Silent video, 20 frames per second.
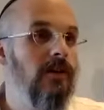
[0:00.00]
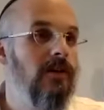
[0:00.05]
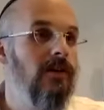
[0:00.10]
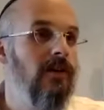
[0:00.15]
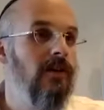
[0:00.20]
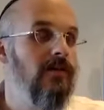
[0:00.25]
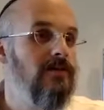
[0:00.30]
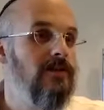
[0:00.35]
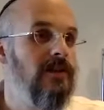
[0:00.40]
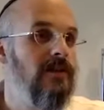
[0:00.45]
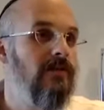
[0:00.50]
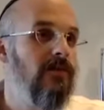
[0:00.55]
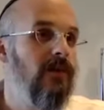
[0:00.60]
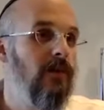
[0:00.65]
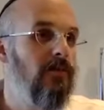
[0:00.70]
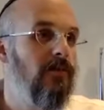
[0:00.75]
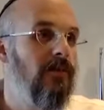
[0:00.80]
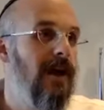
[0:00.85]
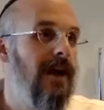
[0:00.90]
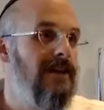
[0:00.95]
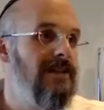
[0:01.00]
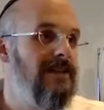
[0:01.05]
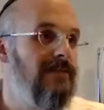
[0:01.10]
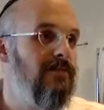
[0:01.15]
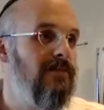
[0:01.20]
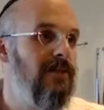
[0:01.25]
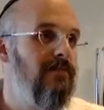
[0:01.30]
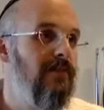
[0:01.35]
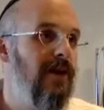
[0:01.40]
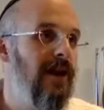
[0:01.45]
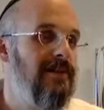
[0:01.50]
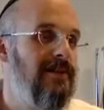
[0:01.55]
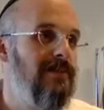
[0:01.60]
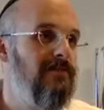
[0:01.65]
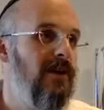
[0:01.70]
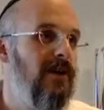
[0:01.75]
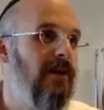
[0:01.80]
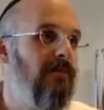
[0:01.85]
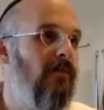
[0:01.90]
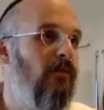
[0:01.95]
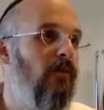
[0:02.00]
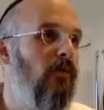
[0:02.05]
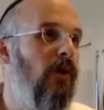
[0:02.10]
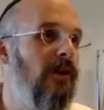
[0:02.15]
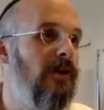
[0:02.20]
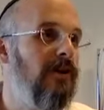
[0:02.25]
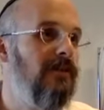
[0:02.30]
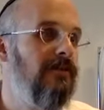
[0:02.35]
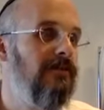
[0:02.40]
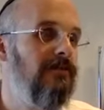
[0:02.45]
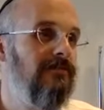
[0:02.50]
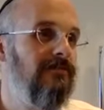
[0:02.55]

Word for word: of Stephen Harper asking me to pass him a cup of water.